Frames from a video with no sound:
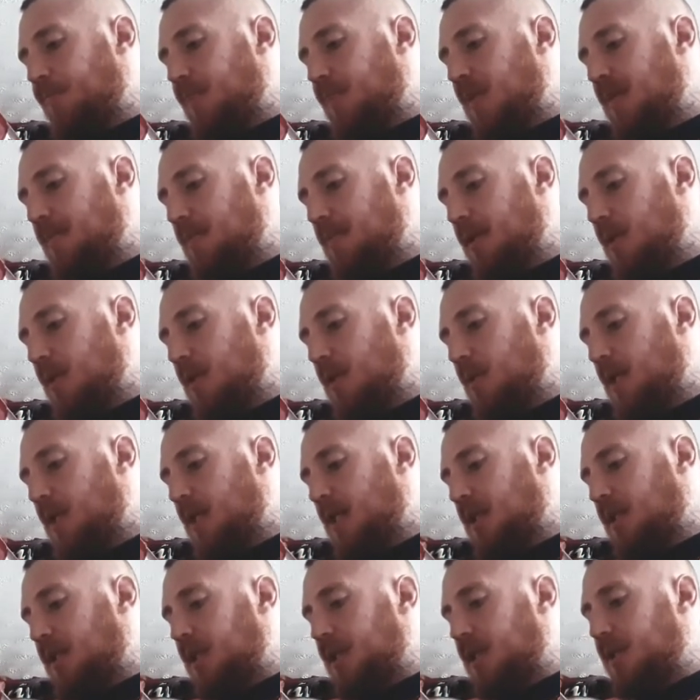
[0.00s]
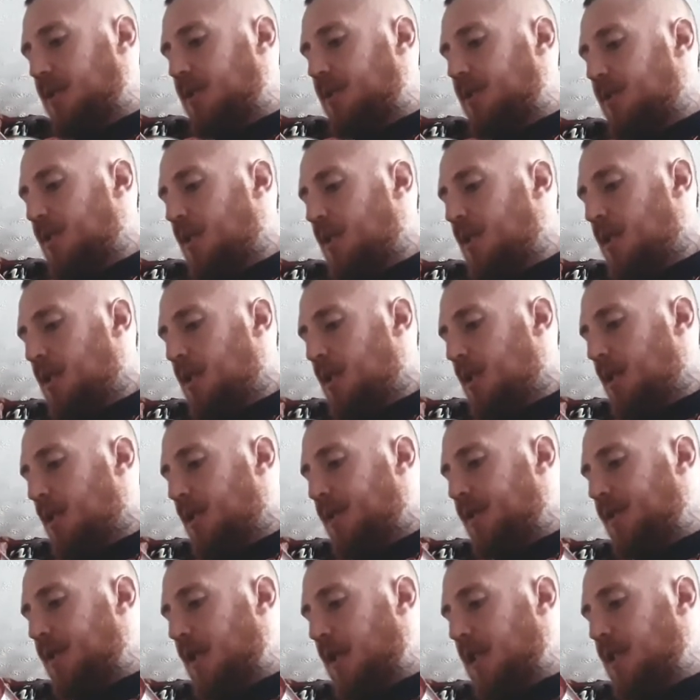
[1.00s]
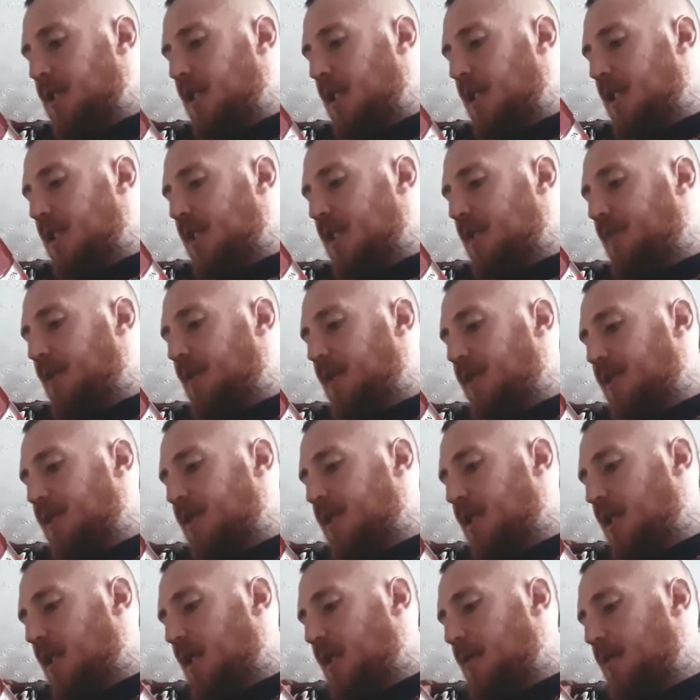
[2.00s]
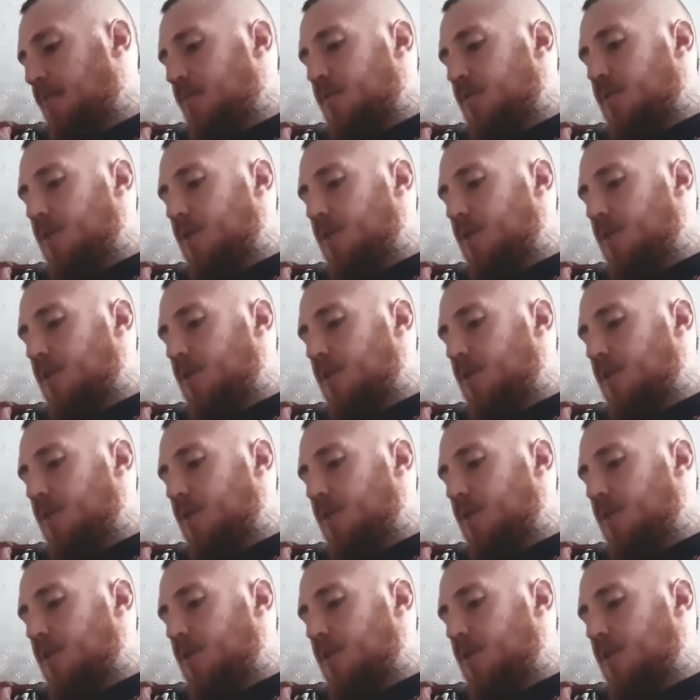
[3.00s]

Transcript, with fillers: amino acids, digestive enzymes